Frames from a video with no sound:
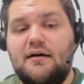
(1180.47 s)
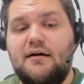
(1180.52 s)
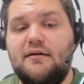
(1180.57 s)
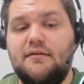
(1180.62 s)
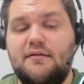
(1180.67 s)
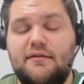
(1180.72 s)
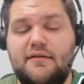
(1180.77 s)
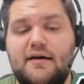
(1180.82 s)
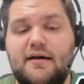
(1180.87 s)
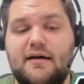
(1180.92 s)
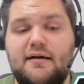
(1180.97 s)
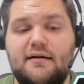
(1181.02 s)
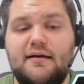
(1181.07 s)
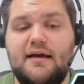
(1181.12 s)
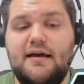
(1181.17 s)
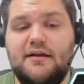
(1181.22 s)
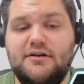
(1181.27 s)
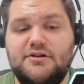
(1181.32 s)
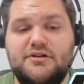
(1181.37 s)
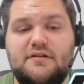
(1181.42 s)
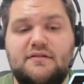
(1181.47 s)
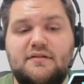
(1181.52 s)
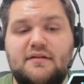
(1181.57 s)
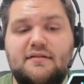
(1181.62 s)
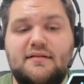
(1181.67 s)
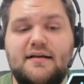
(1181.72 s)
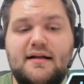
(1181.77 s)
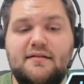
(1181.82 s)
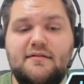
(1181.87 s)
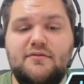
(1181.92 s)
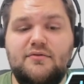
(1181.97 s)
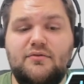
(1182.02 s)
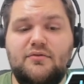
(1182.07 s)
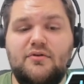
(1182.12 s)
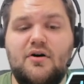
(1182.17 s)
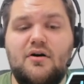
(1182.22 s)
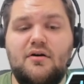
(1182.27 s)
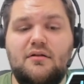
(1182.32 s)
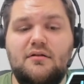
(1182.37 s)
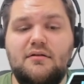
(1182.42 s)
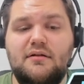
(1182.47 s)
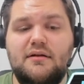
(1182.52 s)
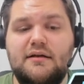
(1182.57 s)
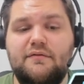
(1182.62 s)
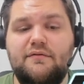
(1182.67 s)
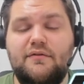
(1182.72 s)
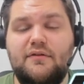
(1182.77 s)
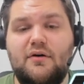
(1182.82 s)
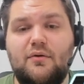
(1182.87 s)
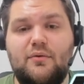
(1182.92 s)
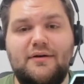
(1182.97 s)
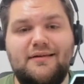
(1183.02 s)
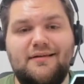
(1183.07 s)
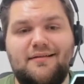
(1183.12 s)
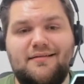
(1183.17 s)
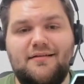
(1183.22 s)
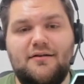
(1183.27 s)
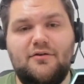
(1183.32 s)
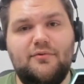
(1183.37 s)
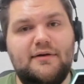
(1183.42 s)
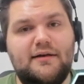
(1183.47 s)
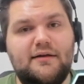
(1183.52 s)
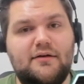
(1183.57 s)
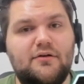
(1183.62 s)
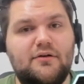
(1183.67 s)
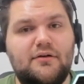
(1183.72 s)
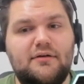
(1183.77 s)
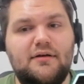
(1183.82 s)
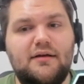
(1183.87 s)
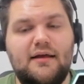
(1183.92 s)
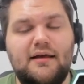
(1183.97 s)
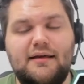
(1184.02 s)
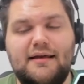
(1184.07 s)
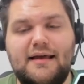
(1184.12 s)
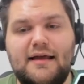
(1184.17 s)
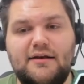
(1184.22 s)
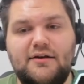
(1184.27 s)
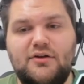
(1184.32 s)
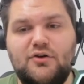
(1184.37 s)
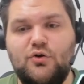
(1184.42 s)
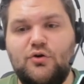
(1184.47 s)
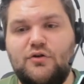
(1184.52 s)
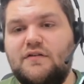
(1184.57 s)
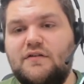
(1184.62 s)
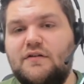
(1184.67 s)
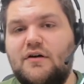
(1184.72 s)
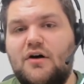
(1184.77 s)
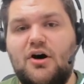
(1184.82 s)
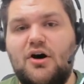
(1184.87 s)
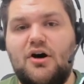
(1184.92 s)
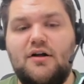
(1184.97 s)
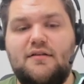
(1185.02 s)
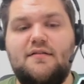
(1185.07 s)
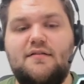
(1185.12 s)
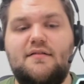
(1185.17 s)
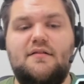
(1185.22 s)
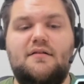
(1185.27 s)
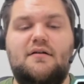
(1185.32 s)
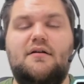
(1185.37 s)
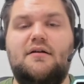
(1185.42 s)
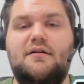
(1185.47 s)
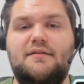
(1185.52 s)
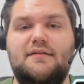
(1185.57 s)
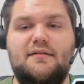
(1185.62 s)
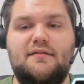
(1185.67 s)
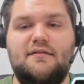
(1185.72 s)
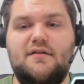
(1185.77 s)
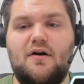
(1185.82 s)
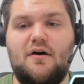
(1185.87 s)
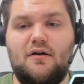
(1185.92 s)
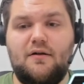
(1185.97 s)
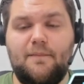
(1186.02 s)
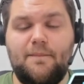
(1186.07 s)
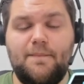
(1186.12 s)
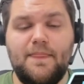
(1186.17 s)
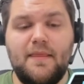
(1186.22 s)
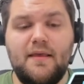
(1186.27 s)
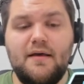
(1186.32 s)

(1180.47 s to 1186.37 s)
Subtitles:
there and just decides to call, even though he does not really get good odds on this call.